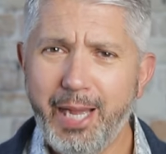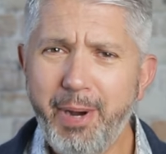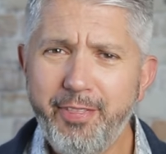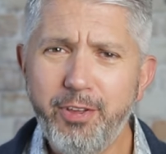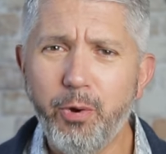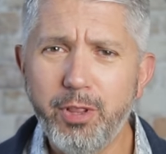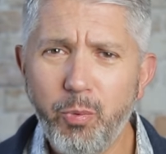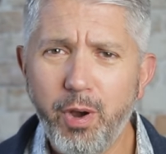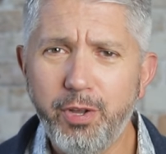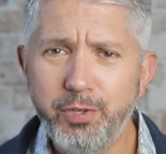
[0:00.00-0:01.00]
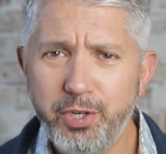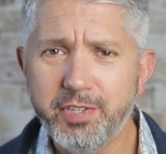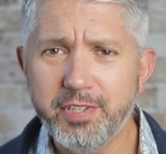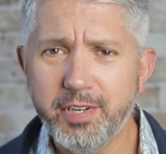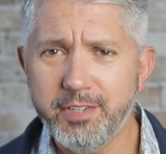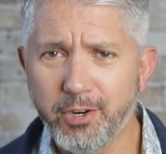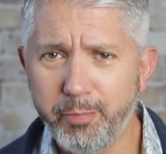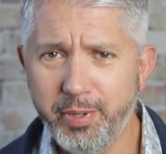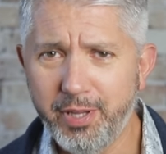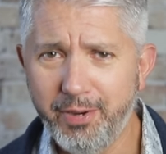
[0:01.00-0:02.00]
Am I the only one who uses a
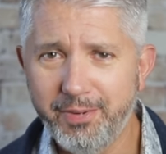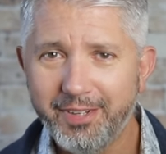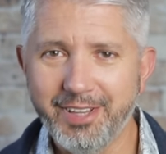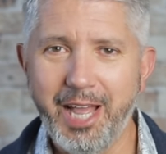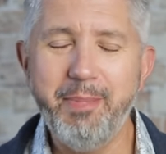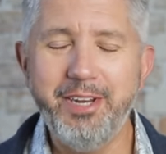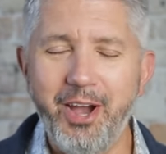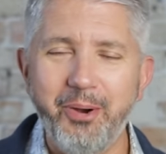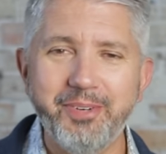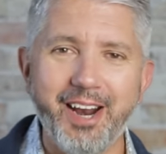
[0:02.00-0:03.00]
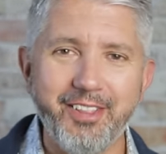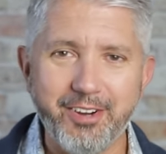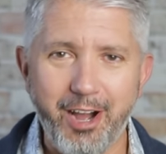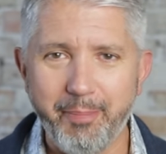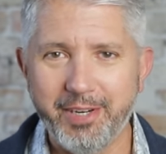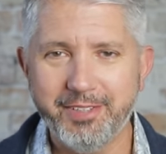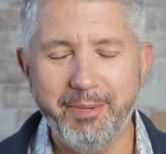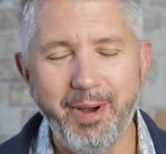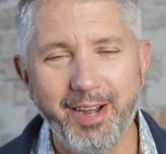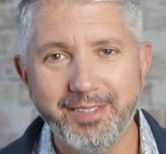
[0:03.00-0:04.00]
snuggle pillow? Let me know down in the comments,
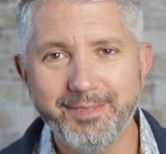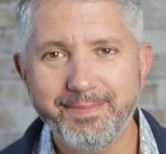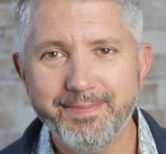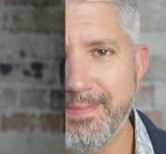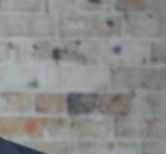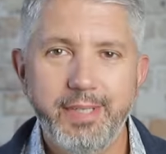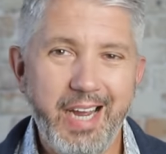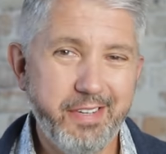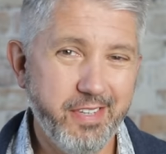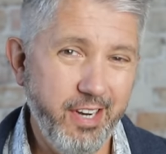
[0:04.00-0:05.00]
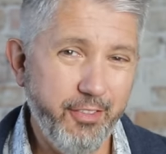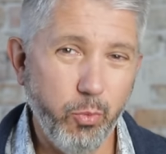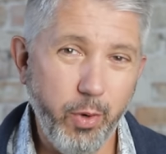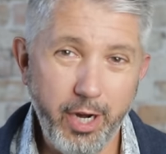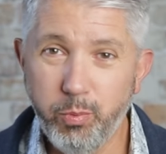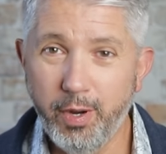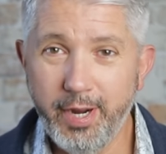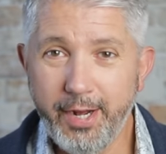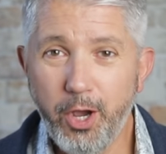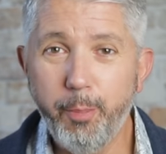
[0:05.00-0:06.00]
come on. Next, another weird one
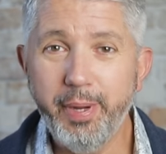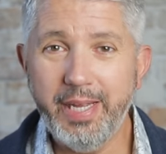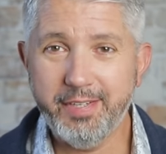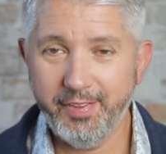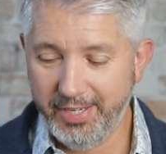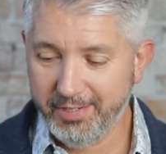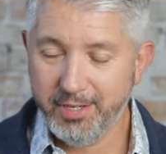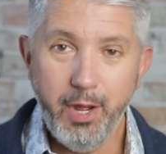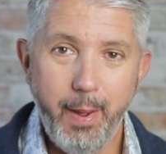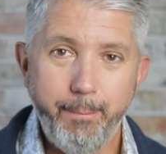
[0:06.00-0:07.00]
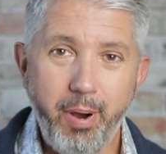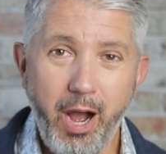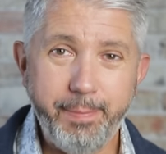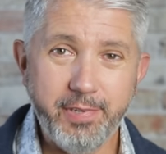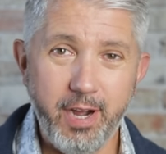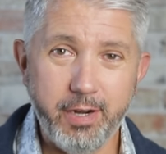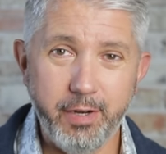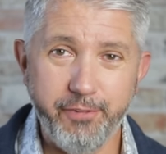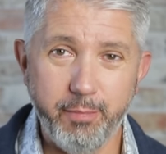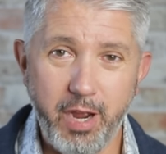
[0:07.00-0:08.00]
I know, but it's this pop
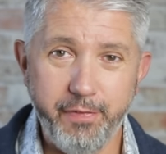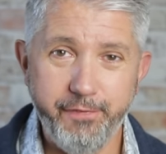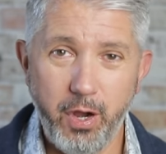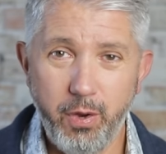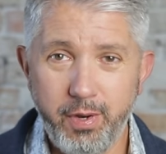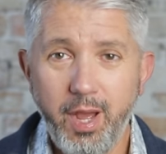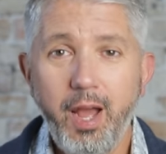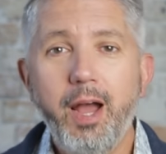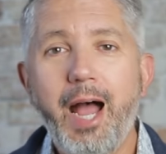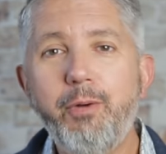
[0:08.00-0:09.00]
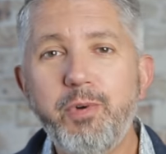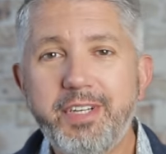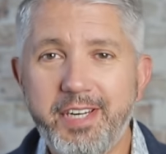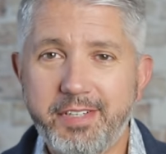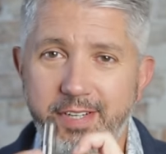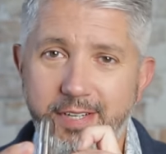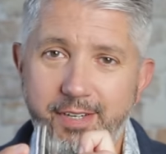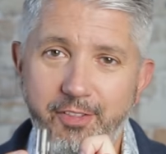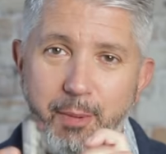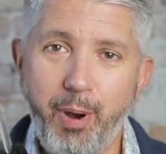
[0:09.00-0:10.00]
socket for my phone. I
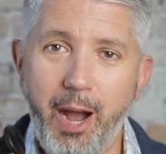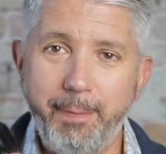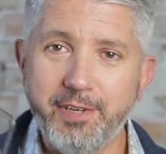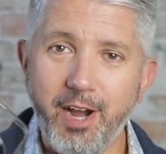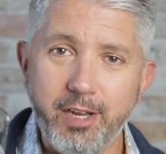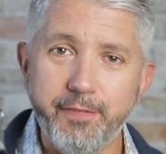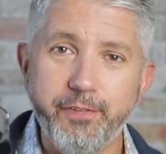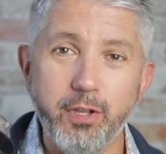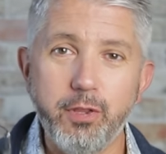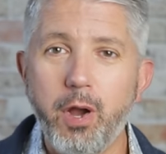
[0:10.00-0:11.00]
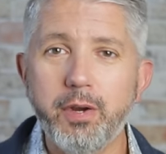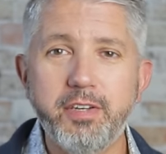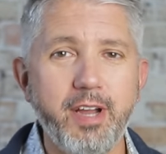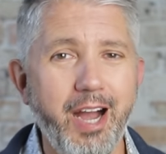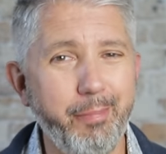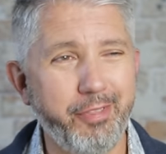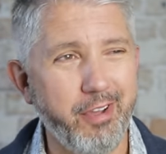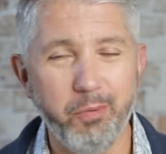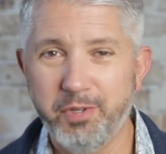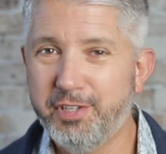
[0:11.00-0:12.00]
resisted the pop socket for the longest time and
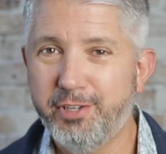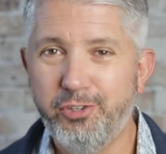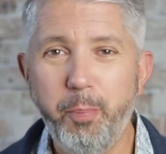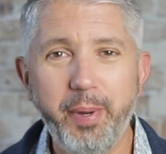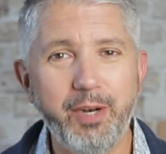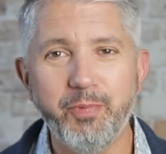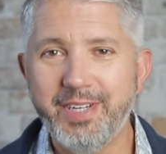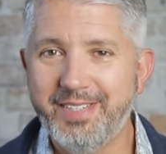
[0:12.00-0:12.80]
thought it was stupid and